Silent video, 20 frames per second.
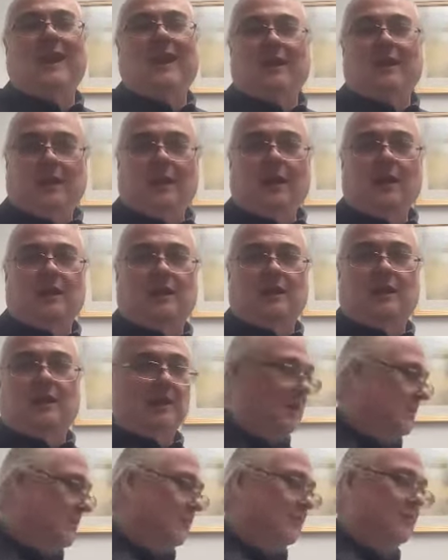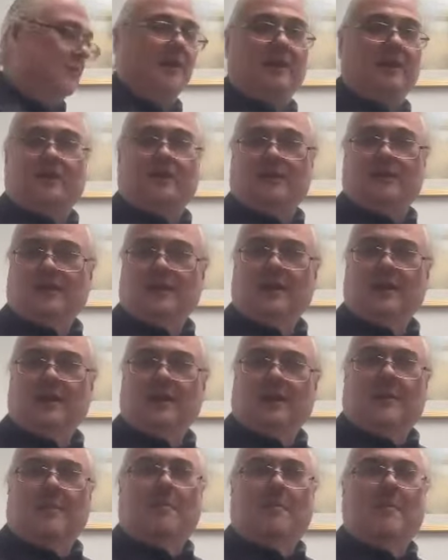Get Lucky, right?
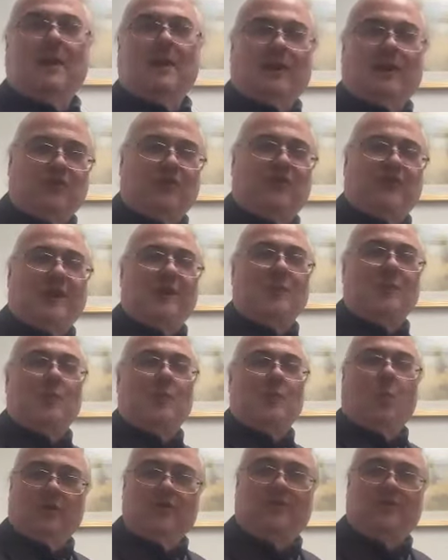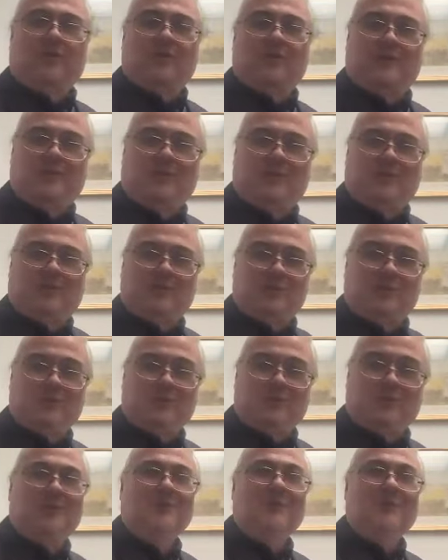Much as I wanted
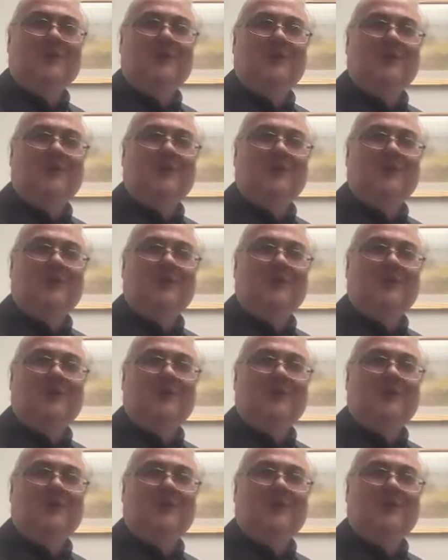to